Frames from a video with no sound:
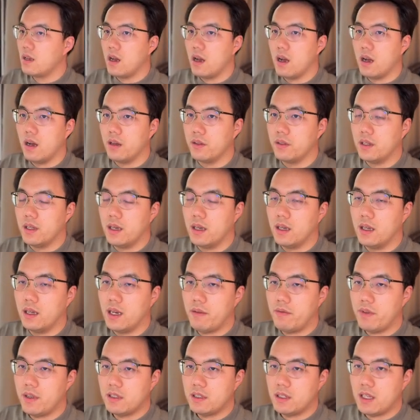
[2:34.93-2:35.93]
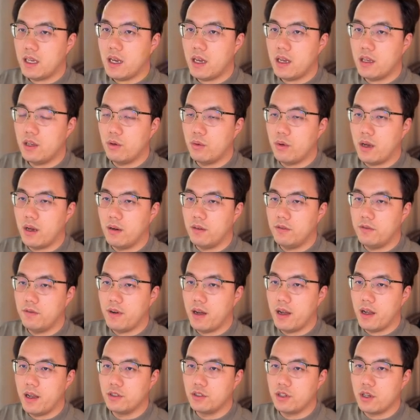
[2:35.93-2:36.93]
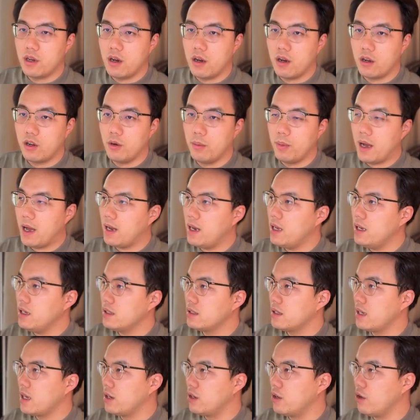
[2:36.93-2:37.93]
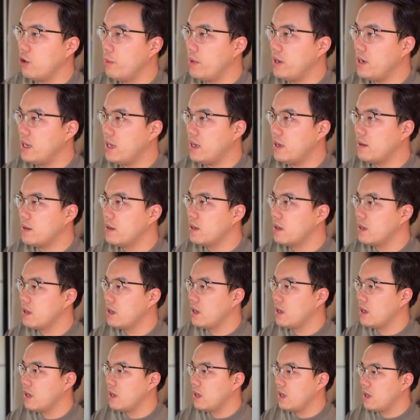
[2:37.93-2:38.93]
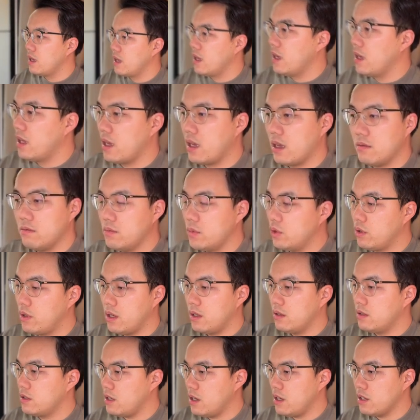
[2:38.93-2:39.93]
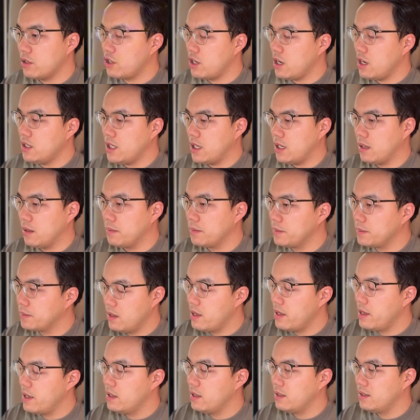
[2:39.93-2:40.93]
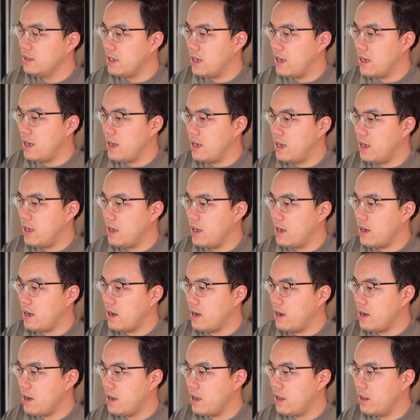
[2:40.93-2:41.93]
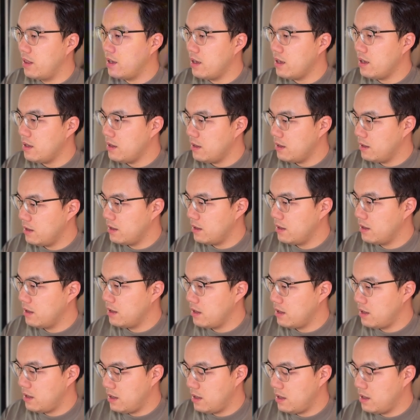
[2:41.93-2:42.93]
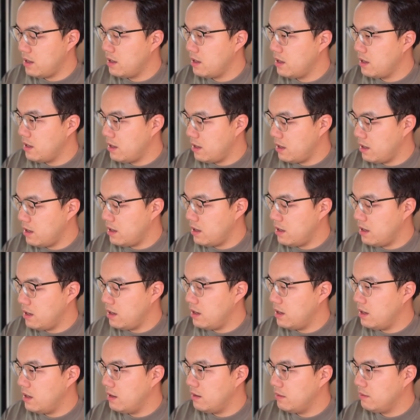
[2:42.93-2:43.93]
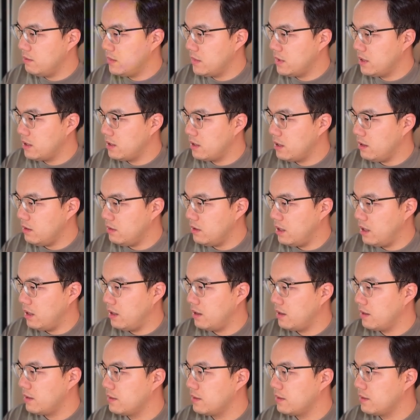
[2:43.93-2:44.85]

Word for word: On the left-hand side, you will find your Copilot and open it, and you can start chatting. Say, hi there, I'm Tony.